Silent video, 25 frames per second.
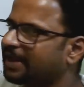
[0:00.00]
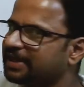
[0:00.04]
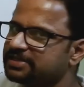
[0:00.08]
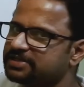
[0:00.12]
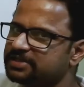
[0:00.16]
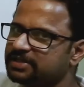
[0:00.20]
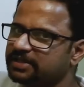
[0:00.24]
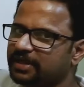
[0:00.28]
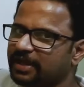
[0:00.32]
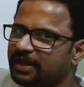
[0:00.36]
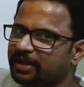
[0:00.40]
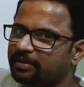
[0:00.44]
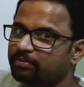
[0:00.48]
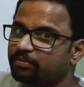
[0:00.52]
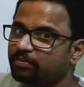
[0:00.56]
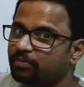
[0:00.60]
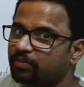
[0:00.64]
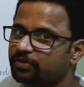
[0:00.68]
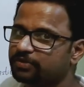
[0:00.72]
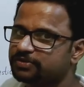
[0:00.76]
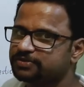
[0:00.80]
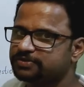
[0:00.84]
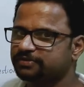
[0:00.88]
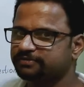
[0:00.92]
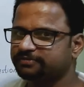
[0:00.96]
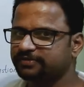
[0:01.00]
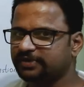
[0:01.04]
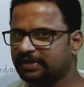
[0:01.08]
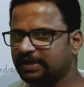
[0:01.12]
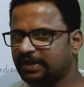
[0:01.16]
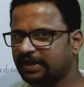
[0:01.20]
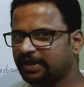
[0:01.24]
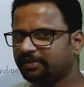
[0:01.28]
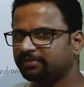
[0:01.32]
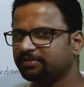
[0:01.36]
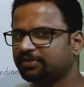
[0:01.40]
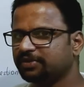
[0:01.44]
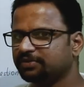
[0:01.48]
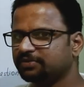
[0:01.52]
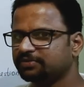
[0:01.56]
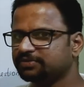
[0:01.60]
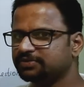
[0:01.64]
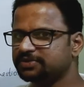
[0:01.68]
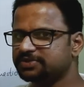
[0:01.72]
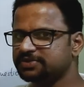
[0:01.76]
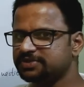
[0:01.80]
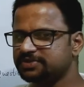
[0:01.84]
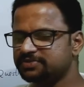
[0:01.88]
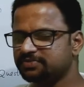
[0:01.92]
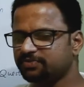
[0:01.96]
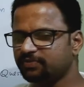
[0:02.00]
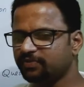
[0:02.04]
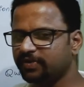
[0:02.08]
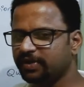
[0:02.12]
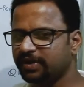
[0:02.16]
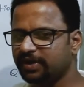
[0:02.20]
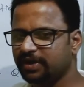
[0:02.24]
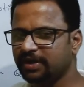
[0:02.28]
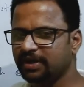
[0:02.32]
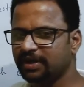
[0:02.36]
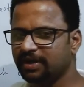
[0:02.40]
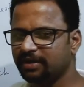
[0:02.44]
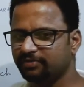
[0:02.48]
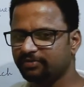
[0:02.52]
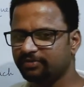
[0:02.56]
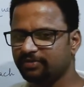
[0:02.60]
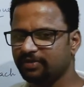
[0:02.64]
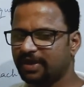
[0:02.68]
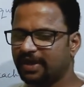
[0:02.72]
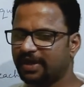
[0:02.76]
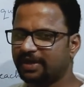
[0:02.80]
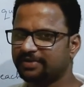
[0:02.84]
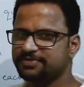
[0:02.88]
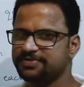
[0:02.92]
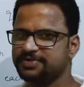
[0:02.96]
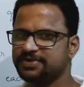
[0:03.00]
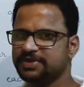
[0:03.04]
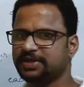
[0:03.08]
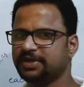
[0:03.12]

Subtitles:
match it. And most of the time this is very helpful. I have